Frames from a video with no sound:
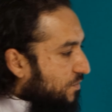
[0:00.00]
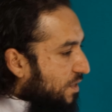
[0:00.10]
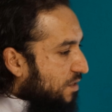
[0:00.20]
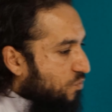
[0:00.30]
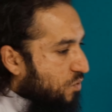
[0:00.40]

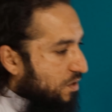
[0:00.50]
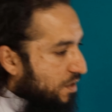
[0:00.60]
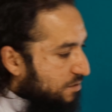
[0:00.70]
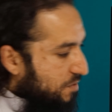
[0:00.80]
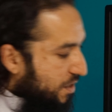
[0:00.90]
That's one
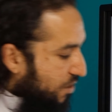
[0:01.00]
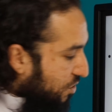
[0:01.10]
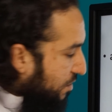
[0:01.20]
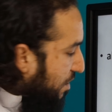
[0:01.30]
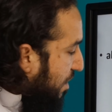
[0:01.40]

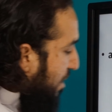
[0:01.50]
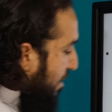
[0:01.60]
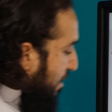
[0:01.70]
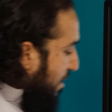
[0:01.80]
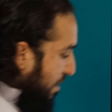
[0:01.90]
explanation.
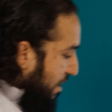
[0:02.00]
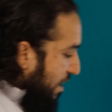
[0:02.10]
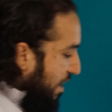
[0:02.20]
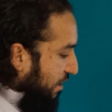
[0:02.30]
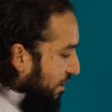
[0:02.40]

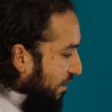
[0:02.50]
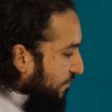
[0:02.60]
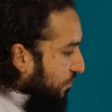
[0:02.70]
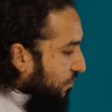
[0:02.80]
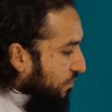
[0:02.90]
And if